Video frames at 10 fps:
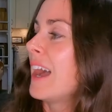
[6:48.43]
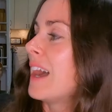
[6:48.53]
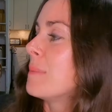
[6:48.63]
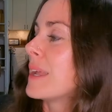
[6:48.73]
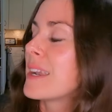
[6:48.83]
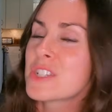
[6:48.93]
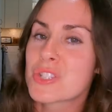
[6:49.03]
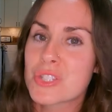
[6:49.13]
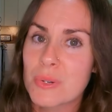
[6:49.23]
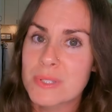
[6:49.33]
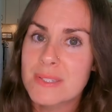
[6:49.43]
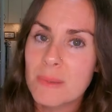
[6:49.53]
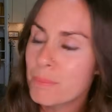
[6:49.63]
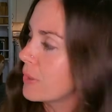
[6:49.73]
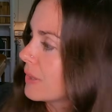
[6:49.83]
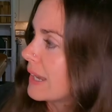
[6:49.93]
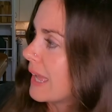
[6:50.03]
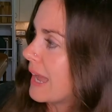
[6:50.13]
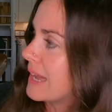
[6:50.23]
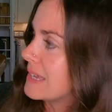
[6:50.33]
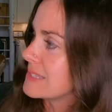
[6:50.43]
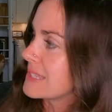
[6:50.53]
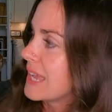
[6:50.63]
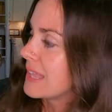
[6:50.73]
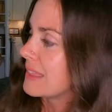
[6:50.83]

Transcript: It is so simple. It has